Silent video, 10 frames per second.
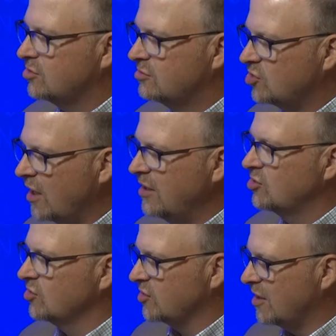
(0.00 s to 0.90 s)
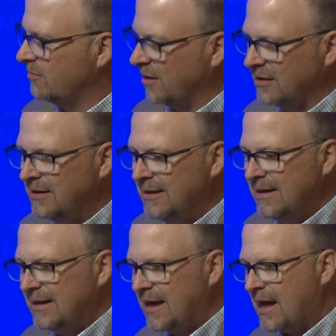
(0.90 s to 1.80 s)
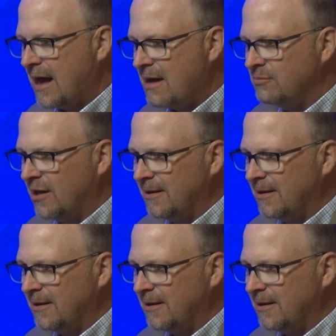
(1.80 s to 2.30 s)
Change is coming. And I'm